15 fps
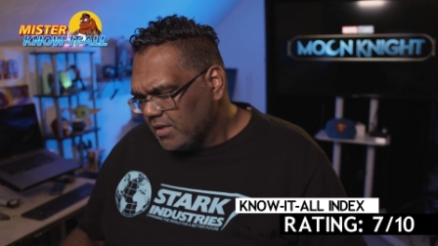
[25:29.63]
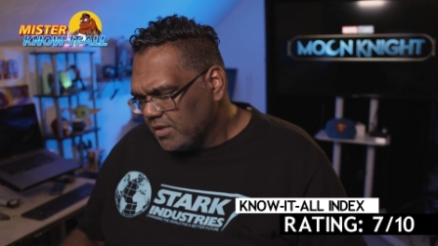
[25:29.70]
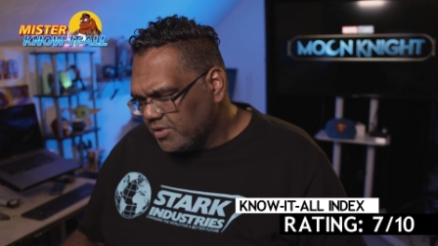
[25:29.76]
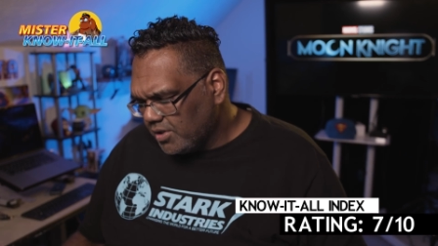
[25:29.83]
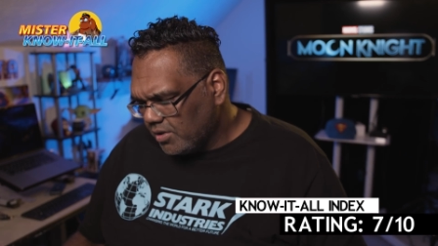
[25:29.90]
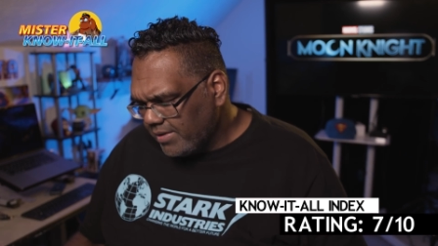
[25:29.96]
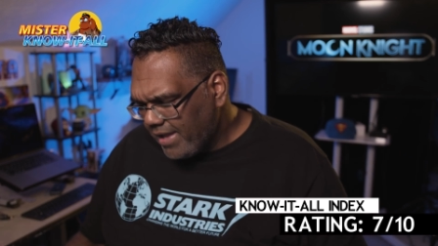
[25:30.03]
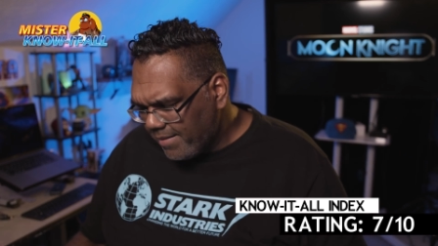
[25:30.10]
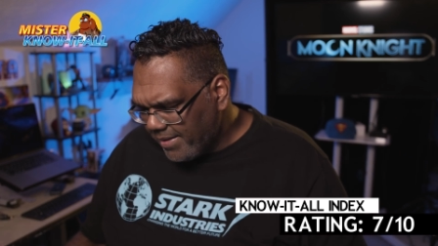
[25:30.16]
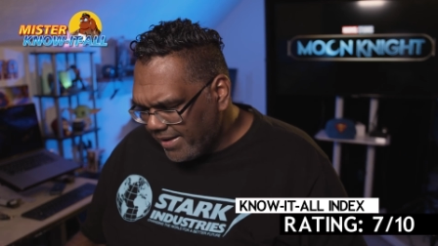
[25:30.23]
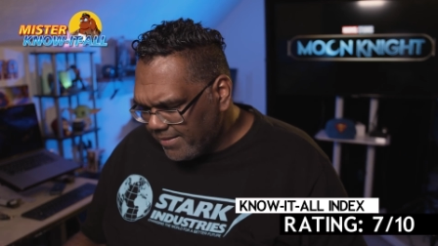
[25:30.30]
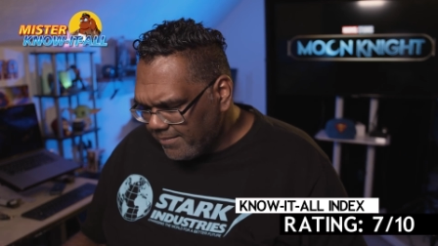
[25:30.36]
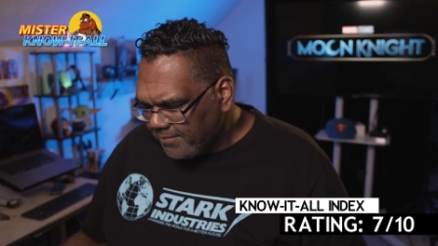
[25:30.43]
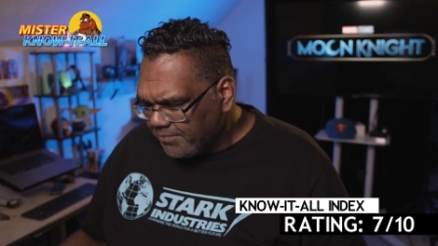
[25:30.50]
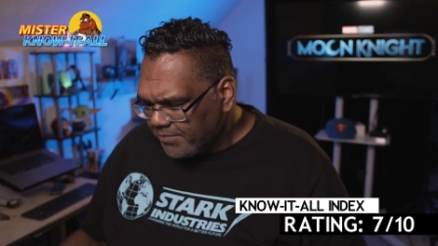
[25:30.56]
So yeah,
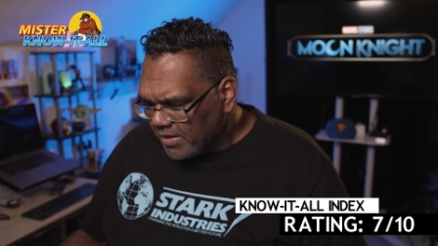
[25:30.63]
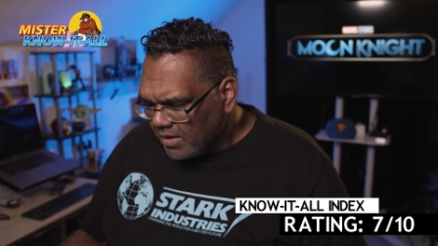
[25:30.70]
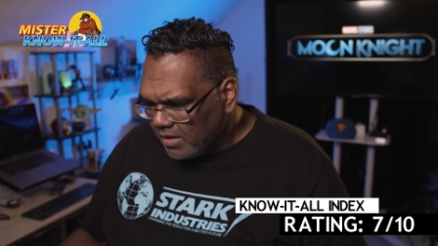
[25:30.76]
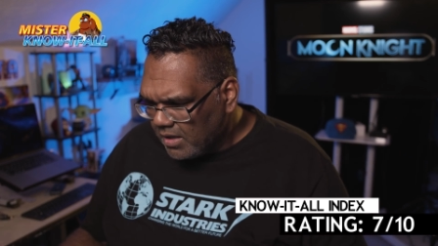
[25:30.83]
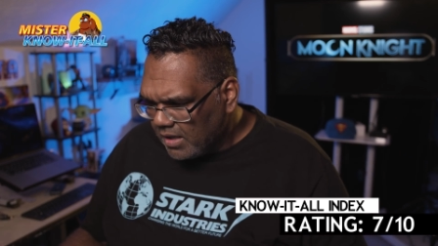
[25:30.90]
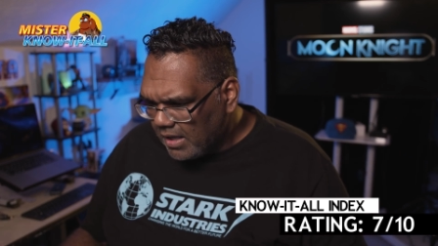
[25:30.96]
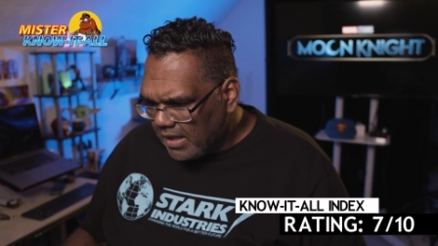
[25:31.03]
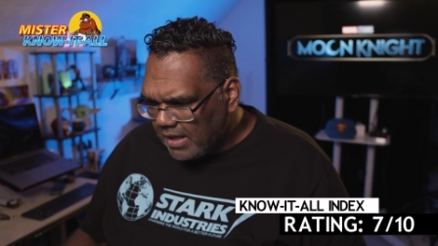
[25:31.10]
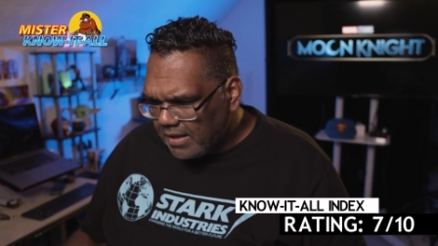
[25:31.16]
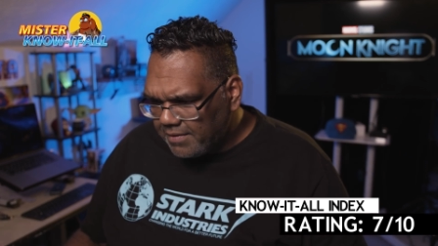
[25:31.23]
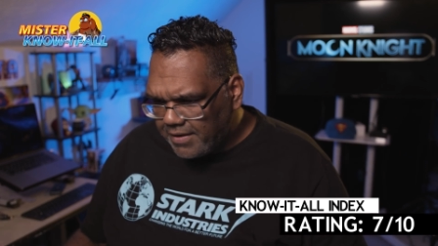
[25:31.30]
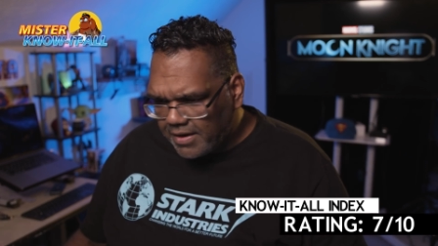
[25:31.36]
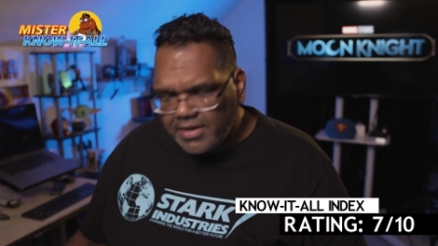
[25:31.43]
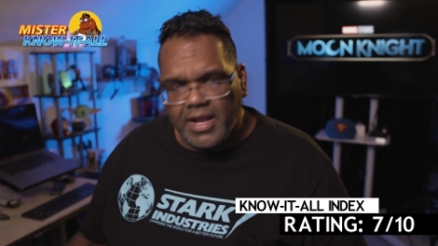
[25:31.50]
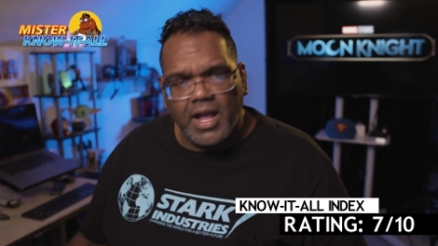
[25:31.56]
man,
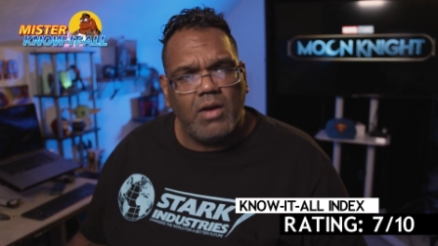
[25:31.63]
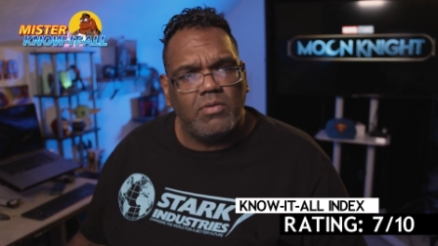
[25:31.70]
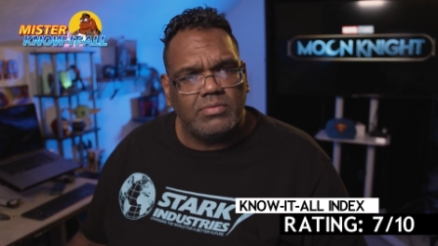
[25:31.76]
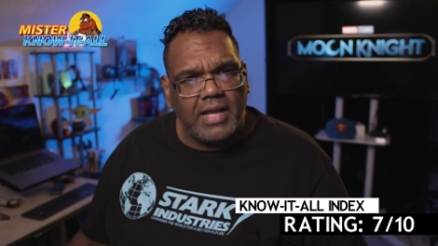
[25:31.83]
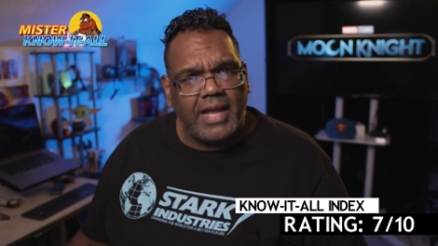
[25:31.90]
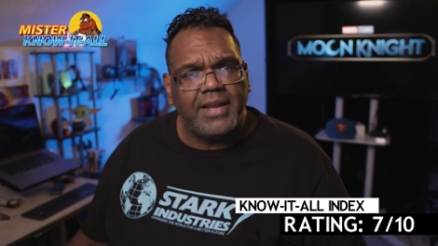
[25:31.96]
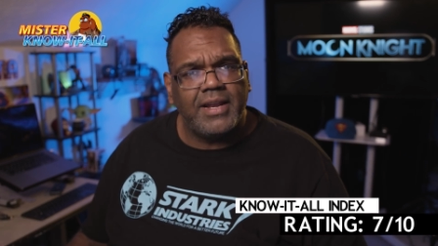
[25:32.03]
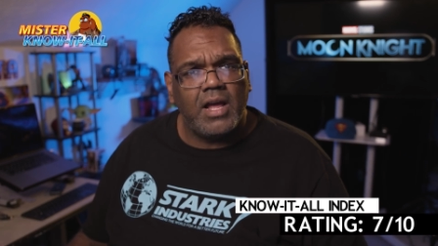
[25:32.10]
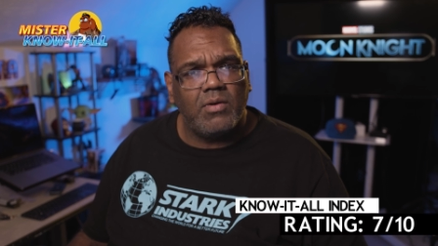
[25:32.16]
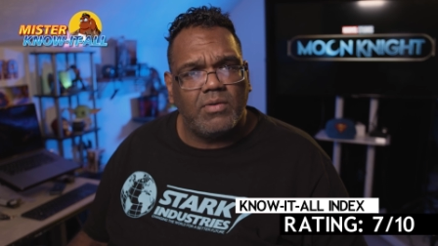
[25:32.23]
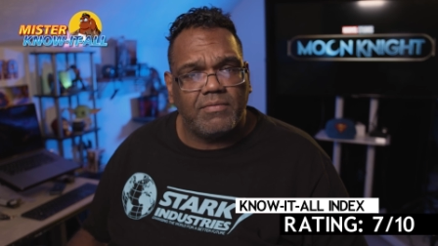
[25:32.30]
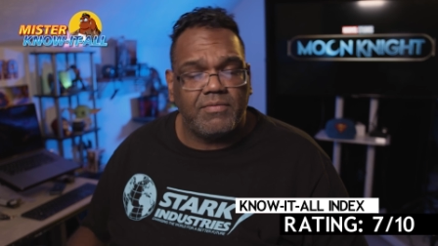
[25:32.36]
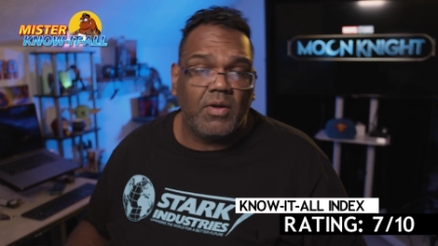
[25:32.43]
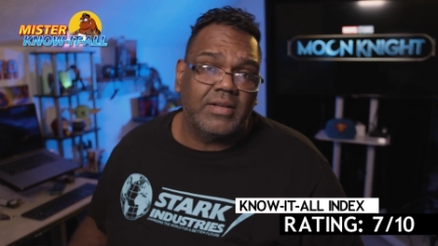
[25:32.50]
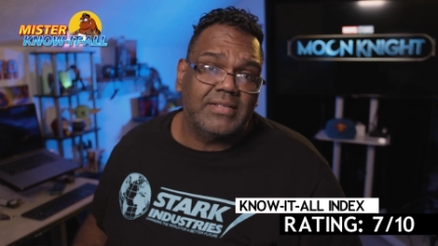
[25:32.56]
there you go. Now you know, and
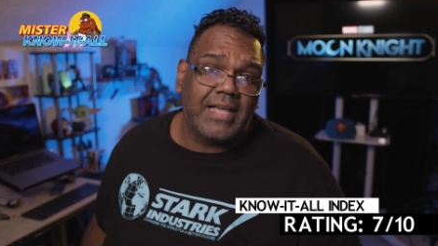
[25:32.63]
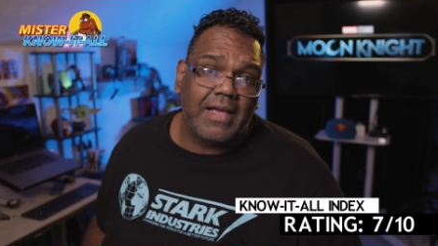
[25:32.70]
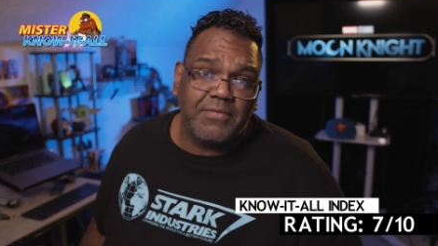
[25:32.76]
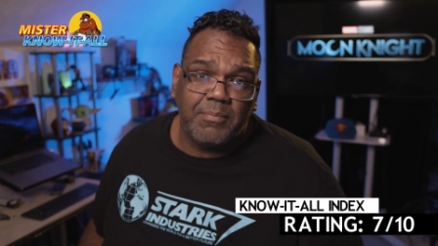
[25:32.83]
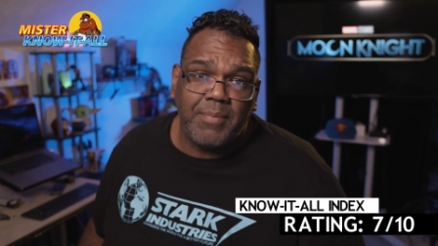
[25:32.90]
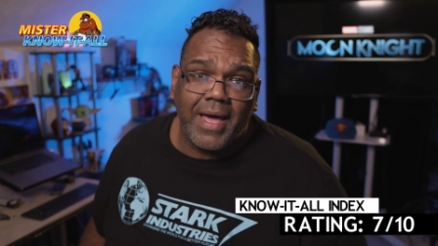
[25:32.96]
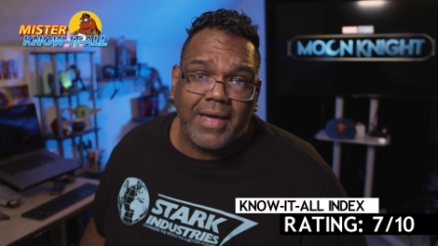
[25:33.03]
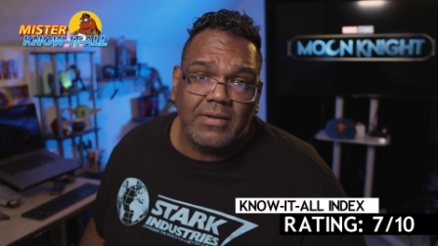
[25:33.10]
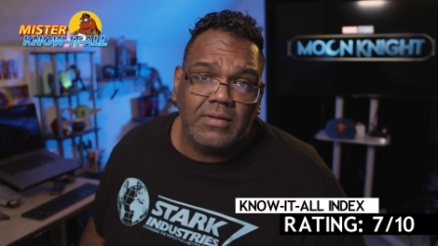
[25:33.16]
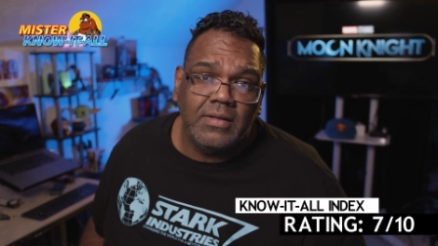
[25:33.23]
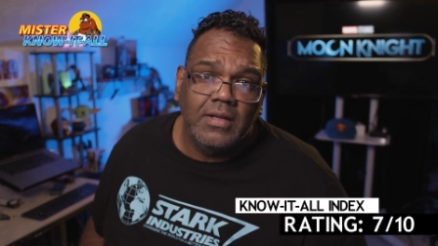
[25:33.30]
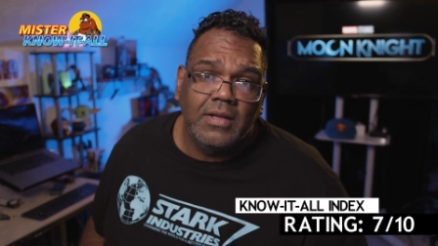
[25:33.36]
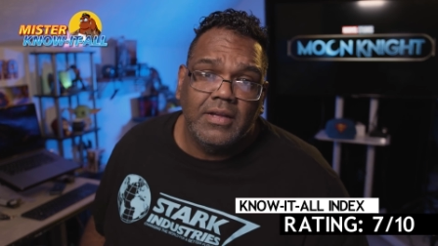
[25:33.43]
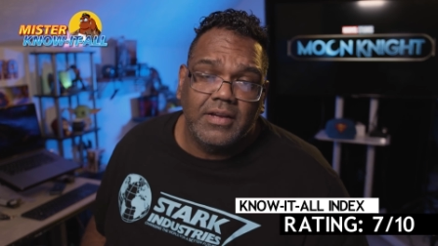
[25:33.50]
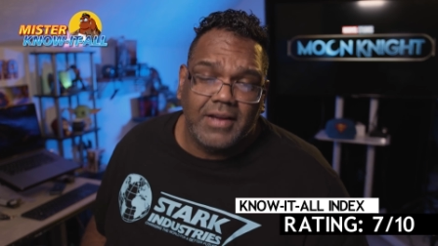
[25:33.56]
if knowing is half the battle,
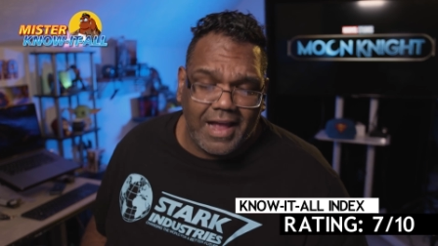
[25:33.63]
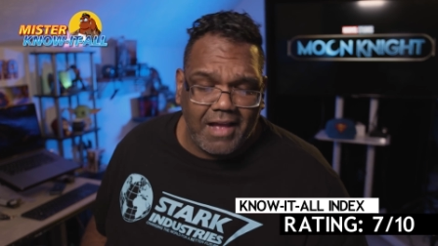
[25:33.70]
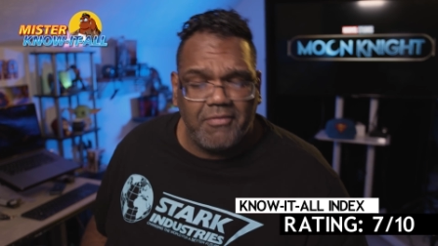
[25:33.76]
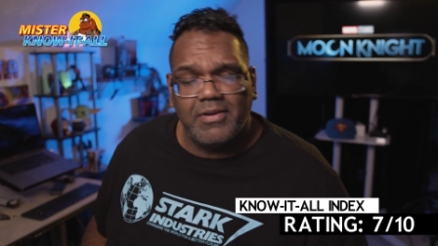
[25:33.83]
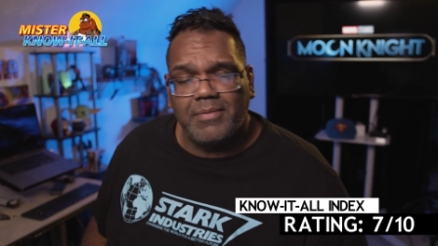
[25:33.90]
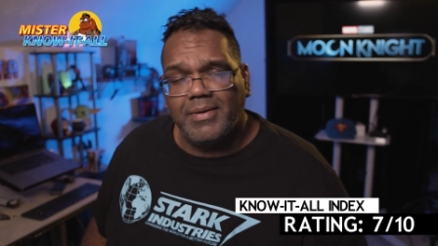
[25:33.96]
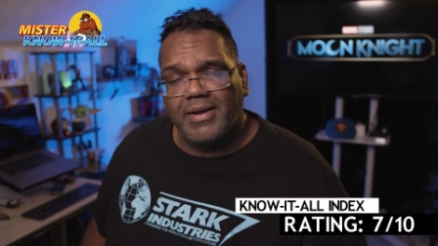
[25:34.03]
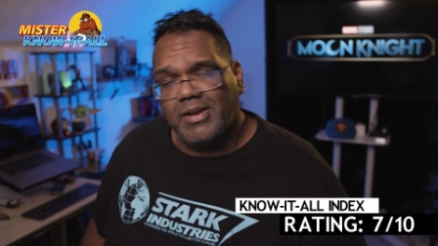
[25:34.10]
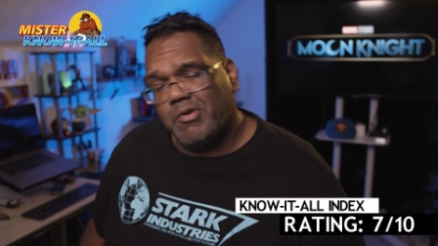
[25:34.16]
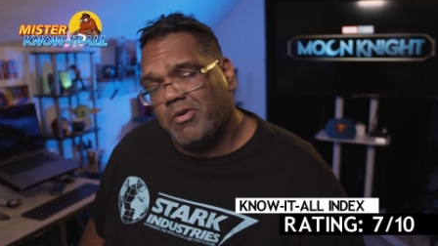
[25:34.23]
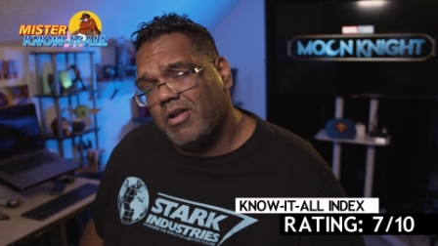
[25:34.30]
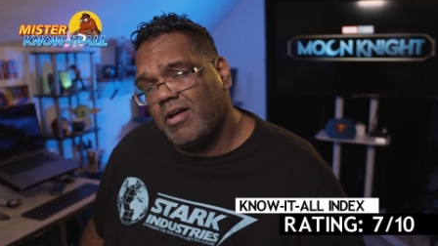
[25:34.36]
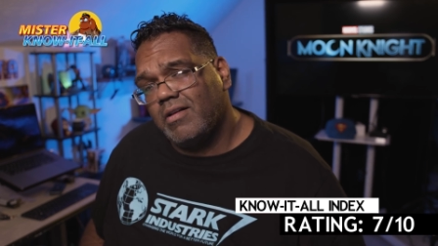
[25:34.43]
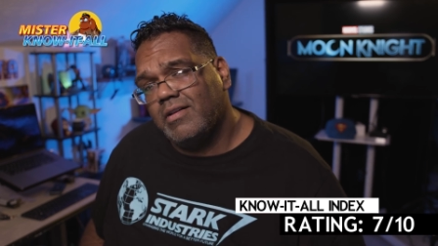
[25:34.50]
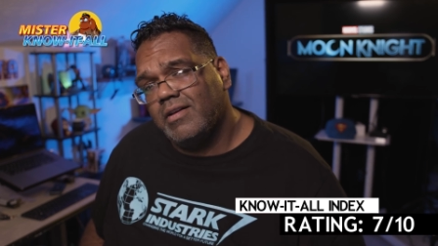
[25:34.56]
you're halfway to being a
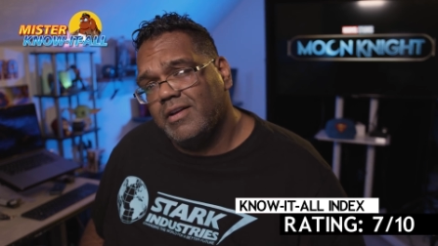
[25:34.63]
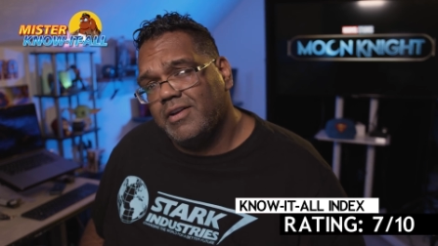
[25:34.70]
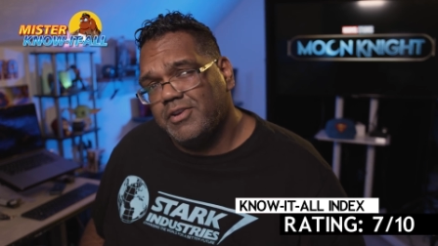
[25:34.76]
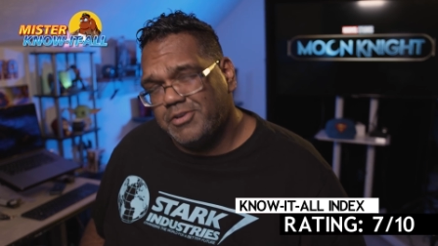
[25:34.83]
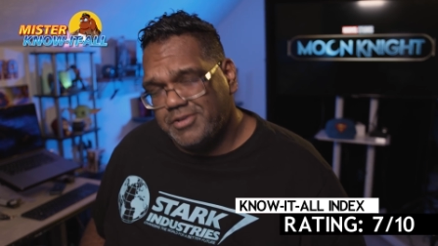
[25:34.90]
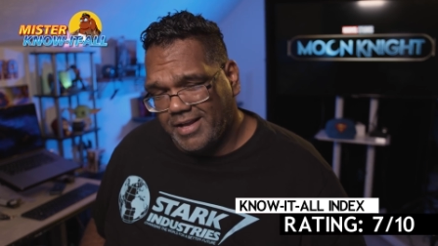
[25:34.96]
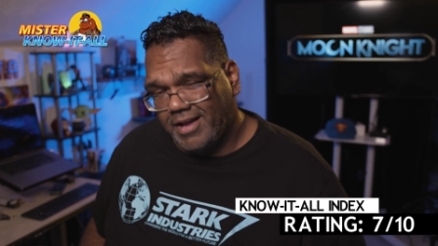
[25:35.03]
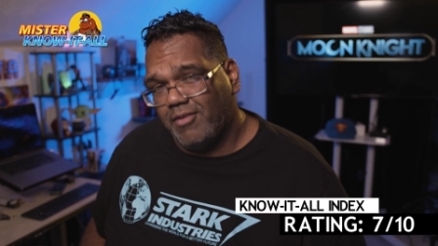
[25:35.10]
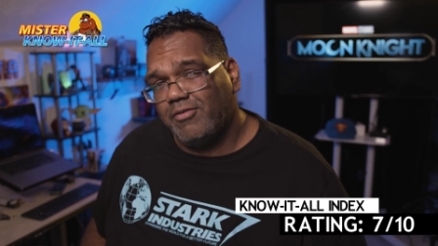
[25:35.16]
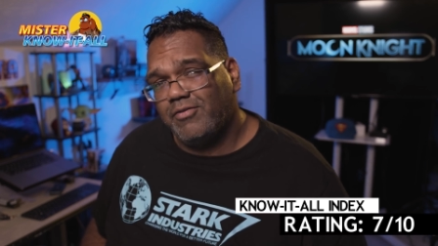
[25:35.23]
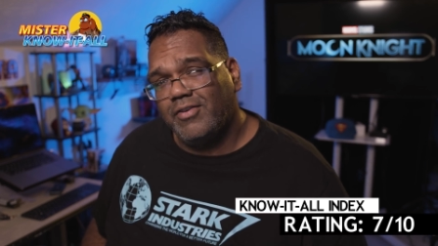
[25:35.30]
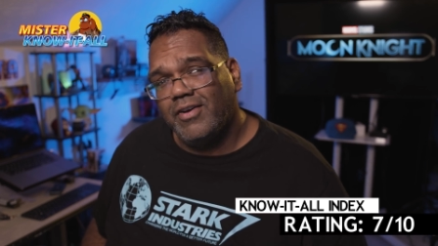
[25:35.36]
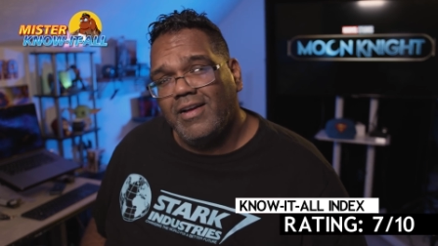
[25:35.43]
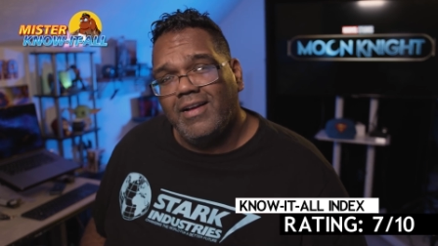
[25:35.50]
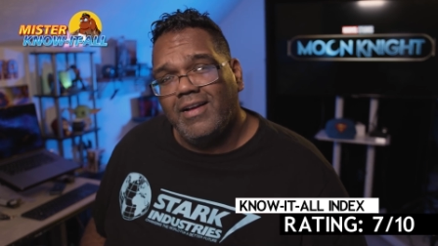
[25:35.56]
know-it-all yourself.